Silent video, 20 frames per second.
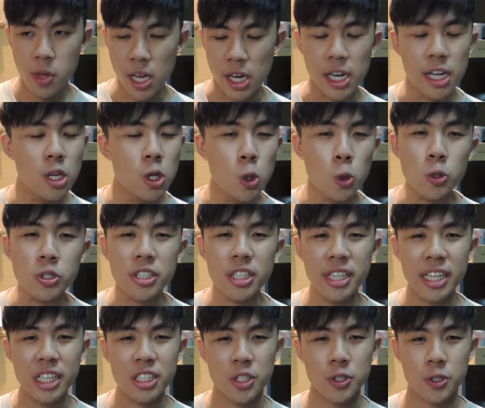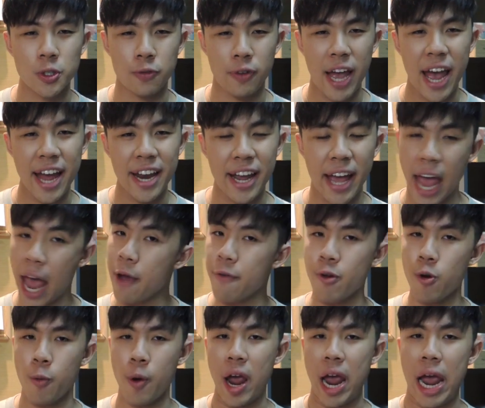hallucinations of Hannah
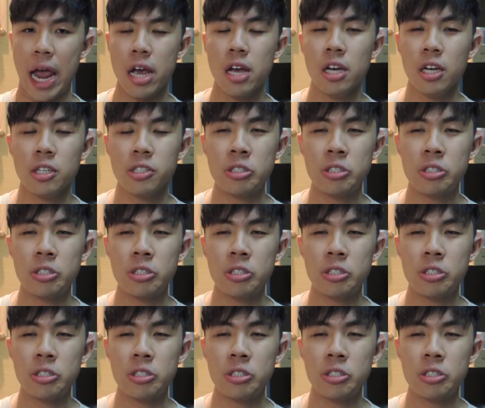everywhere.